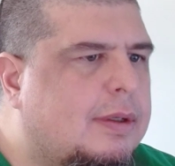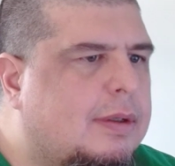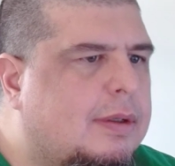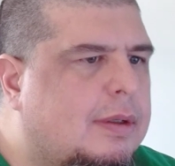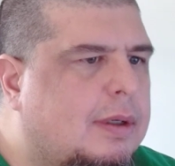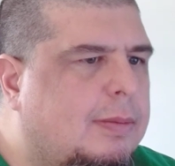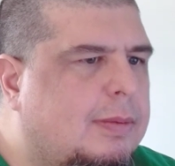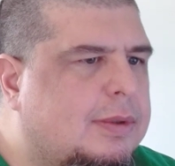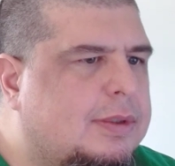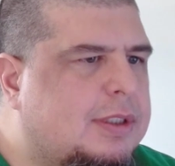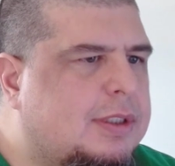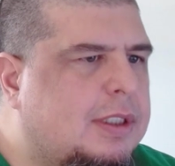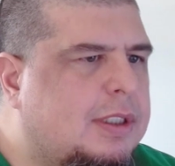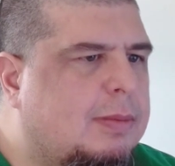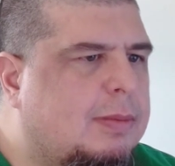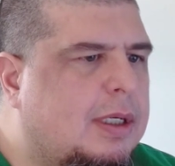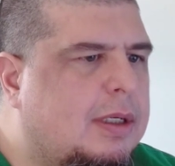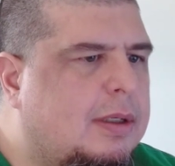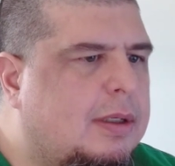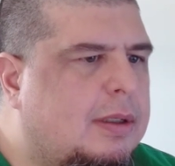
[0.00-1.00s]
almost into
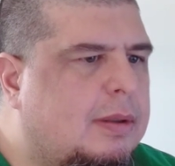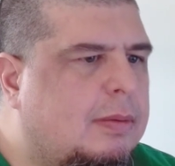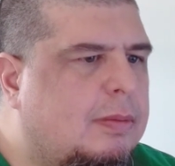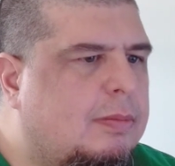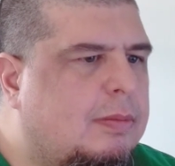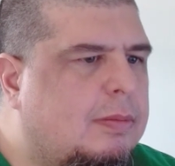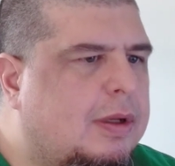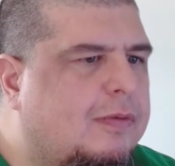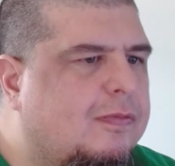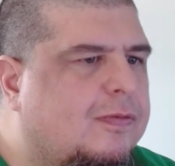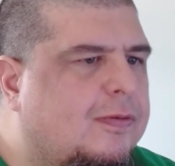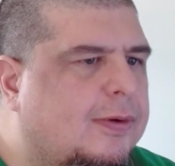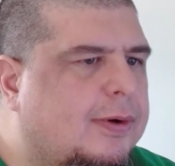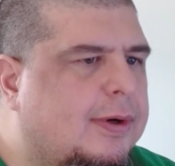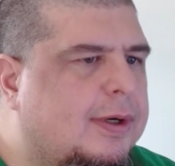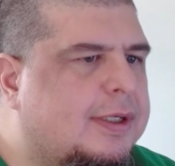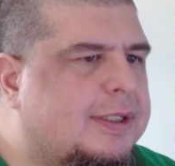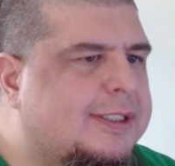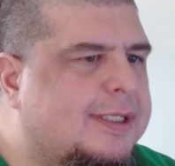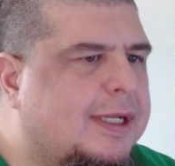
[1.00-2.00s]
my mid
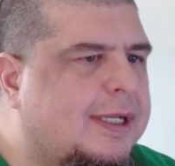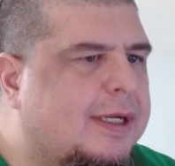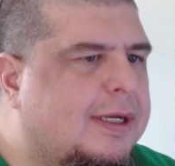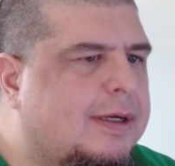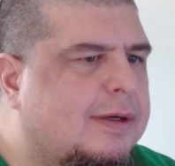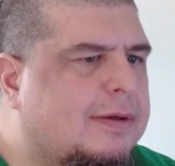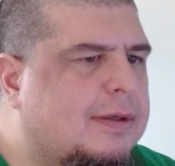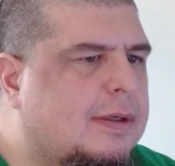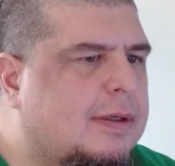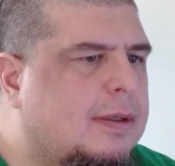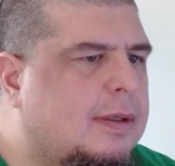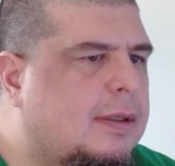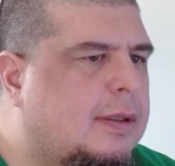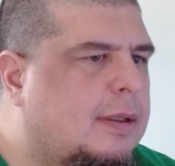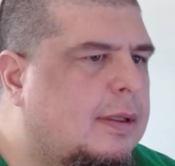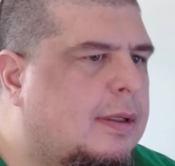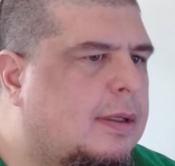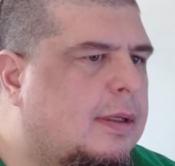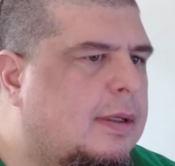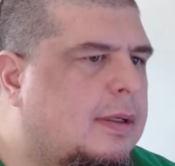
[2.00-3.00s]
40s now, and
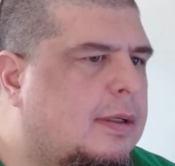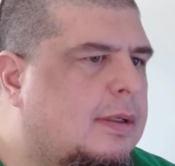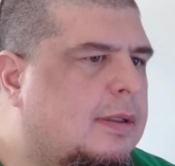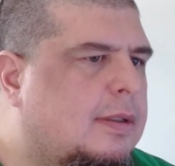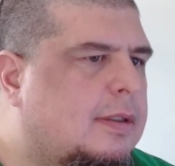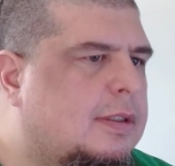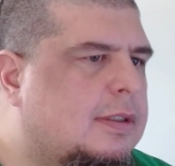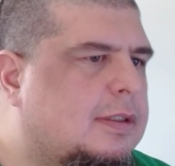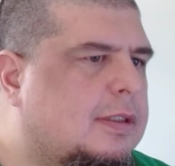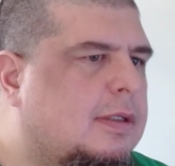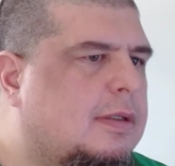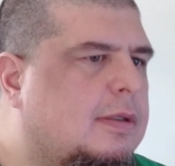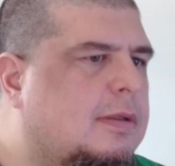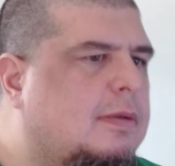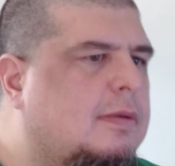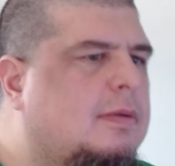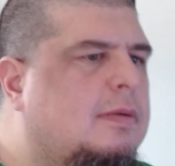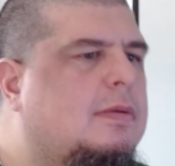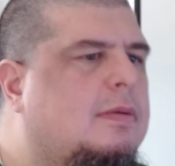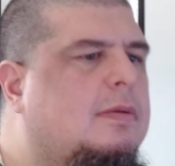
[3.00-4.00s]

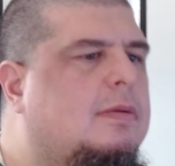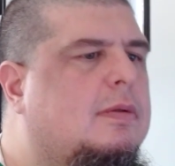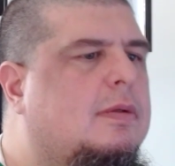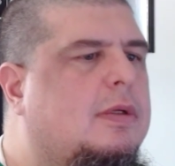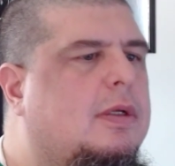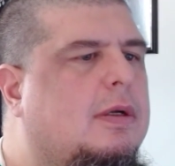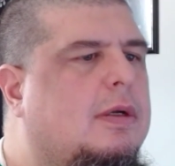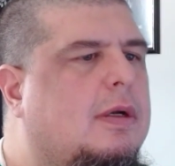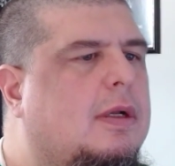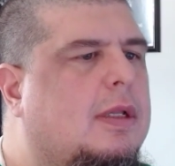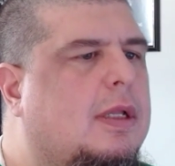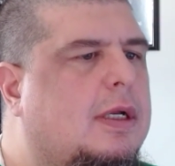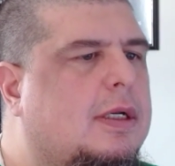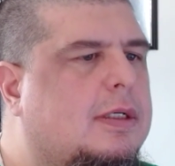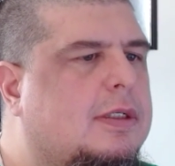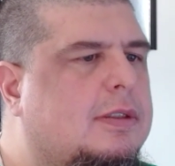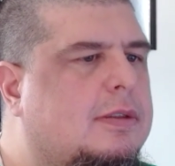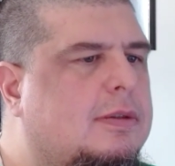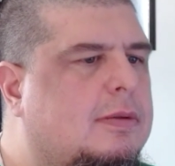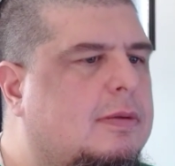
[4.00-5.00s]
so I like
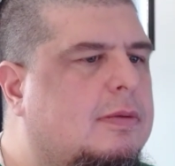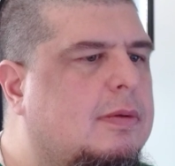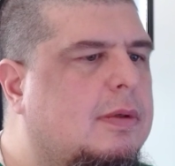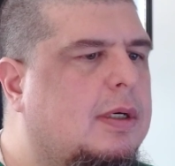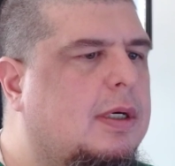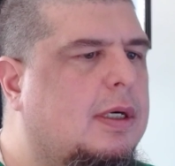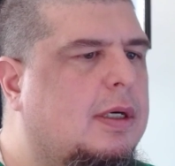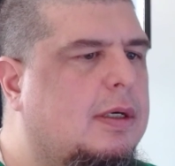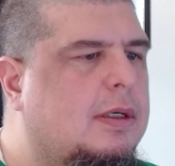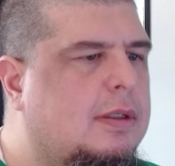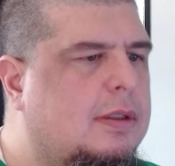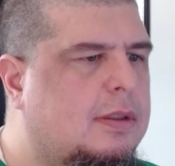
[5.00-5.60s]
to